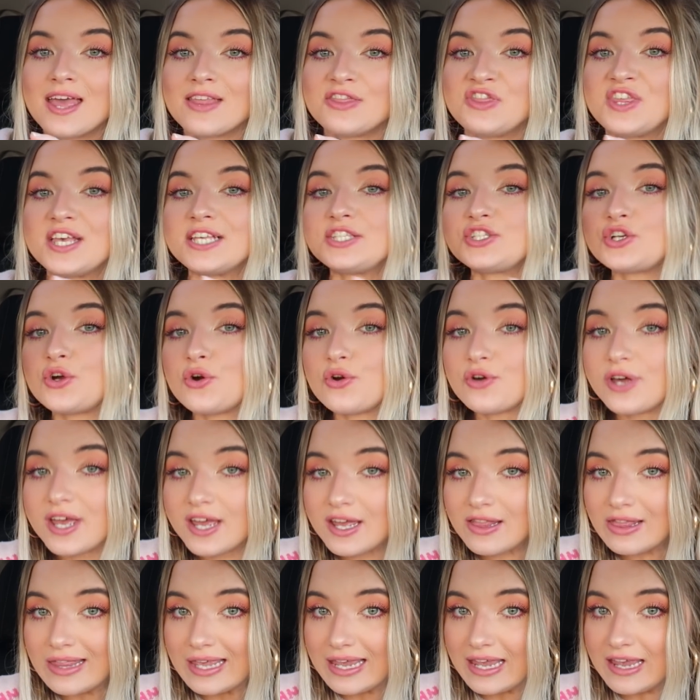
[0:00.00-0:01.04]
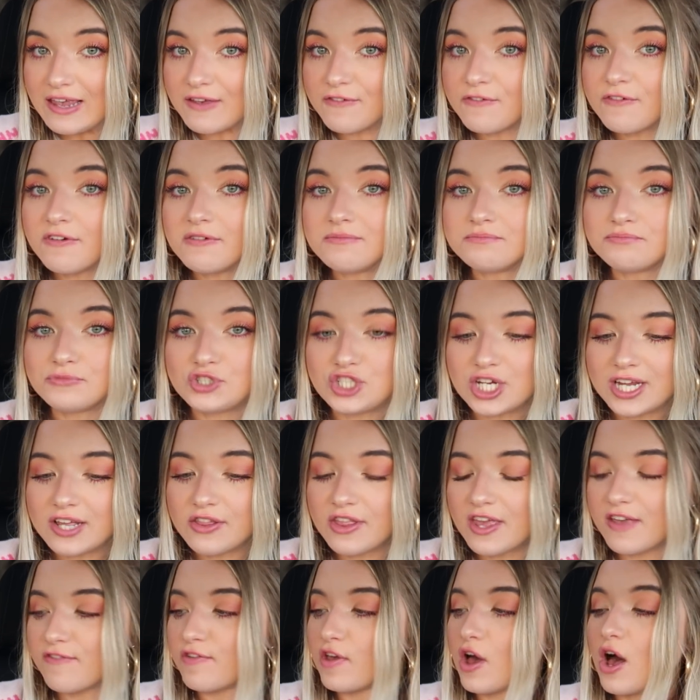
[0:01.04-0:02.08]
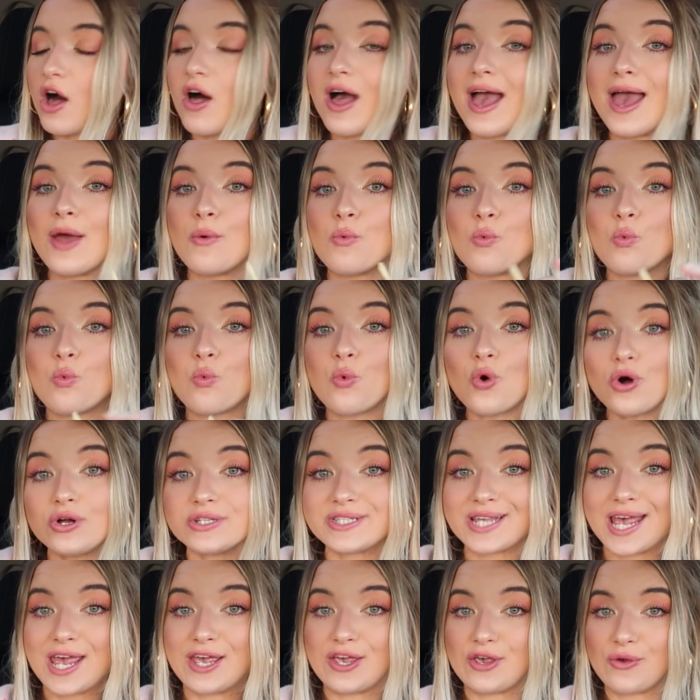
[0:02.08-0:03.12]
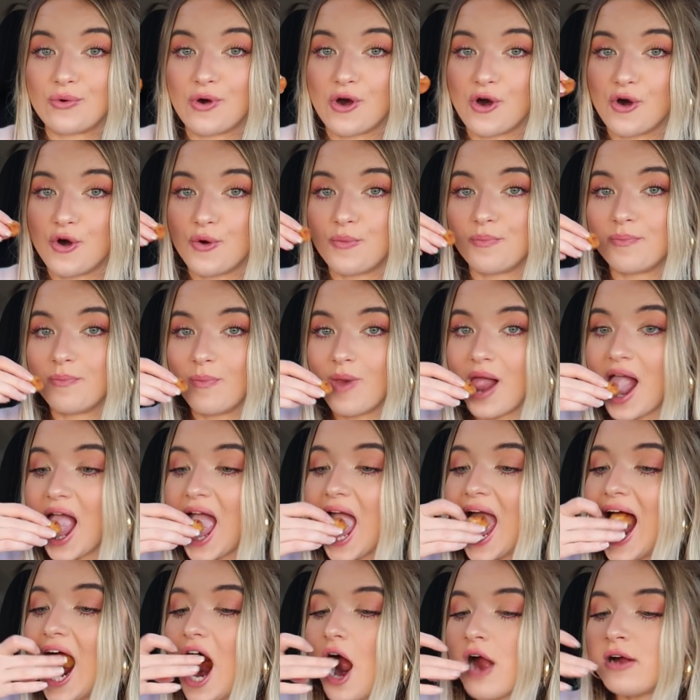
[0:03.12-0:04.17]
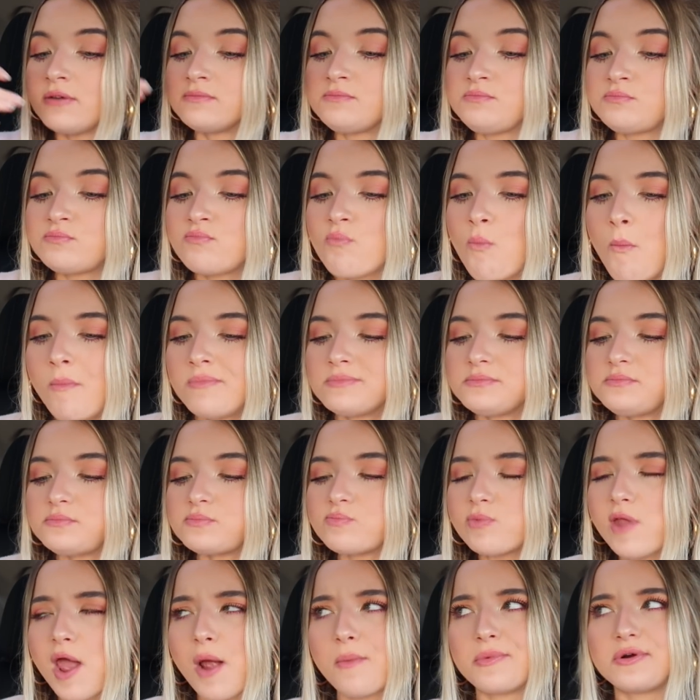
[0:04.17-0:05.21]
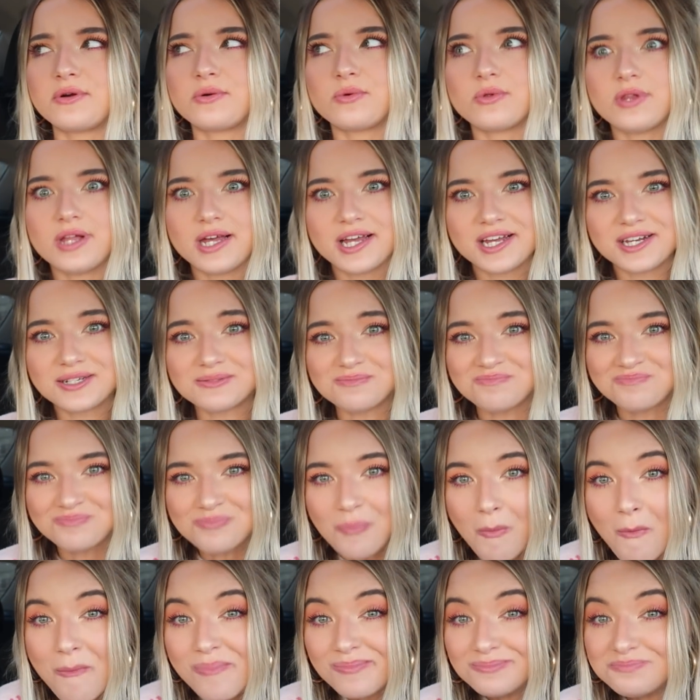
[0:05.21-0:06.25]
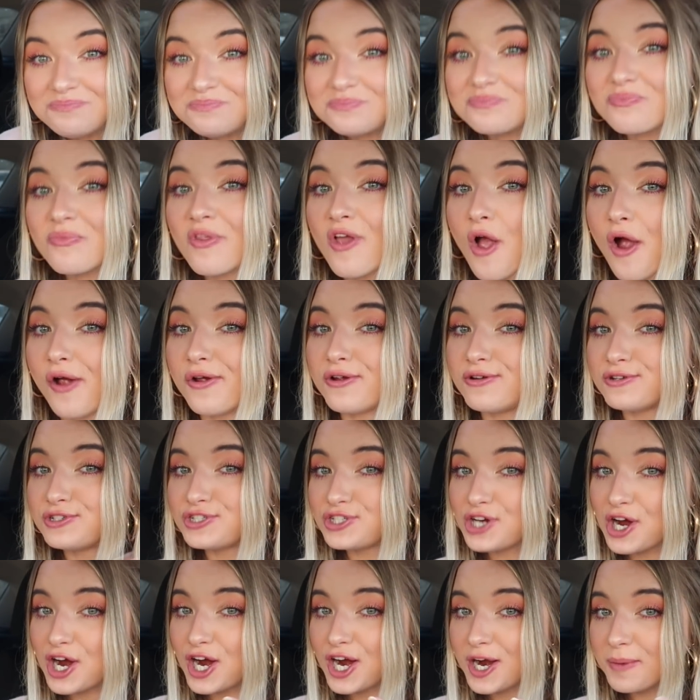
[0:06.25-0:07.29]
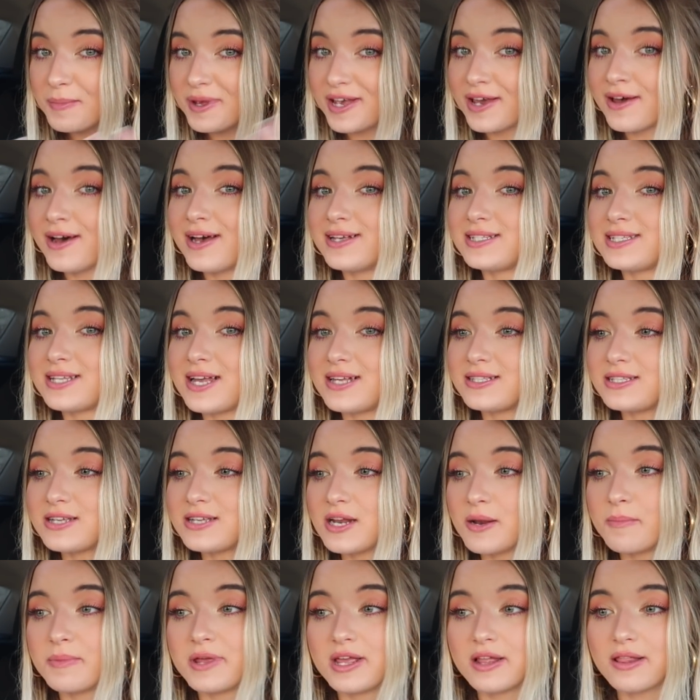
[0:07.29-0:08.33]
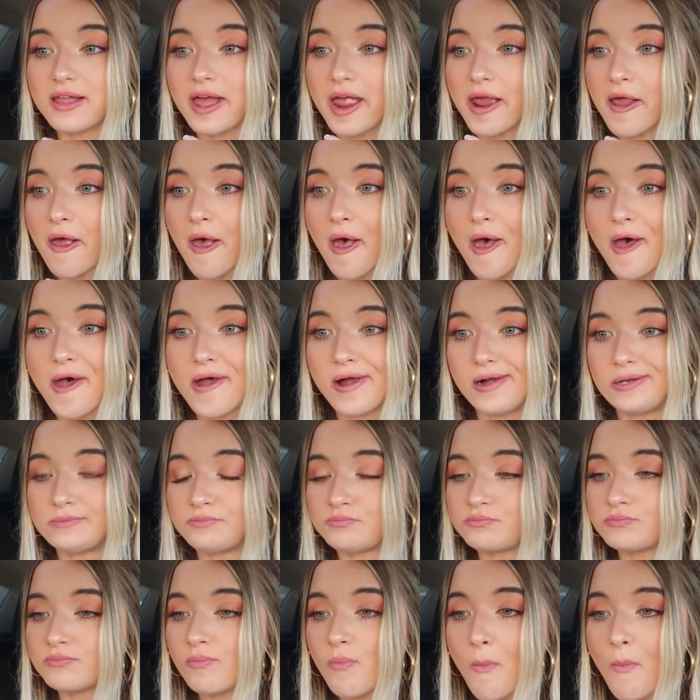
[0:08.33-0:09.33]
This girl can leave. She can leave, y'all, and we'll take you home. And we were like, are you sure? Because that's gonna be like a